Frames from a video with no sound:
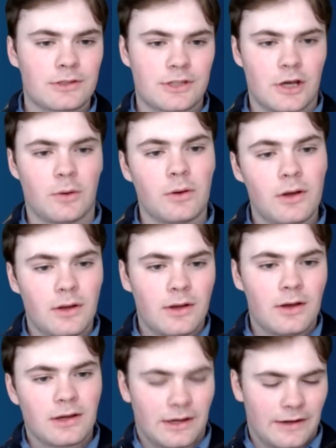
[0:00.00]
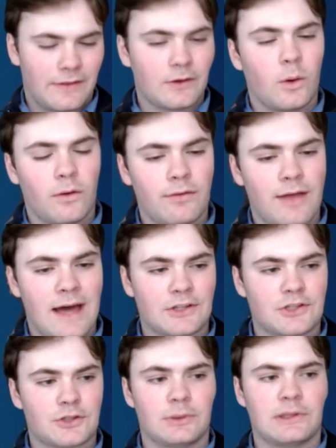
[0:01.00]
So, kind of the goal of that
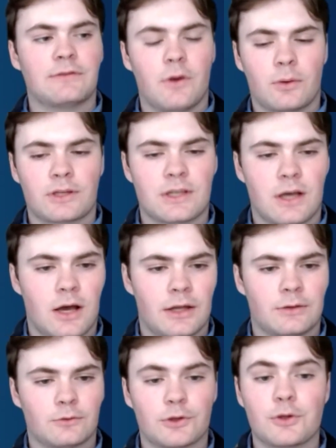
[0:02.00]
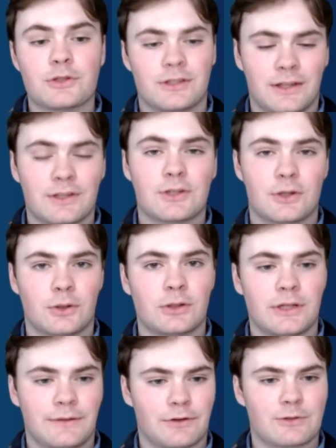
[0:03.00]
is to really focus on reducing the
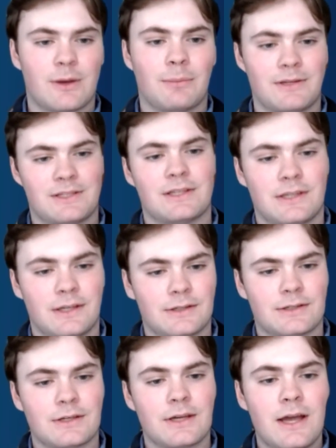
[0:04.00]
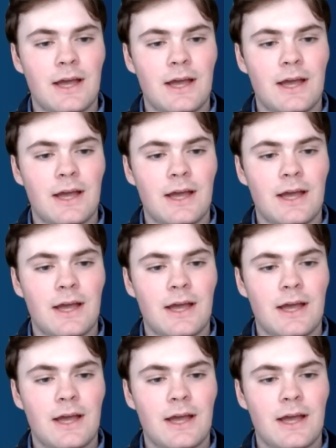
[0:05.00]
uncertainty for small businesses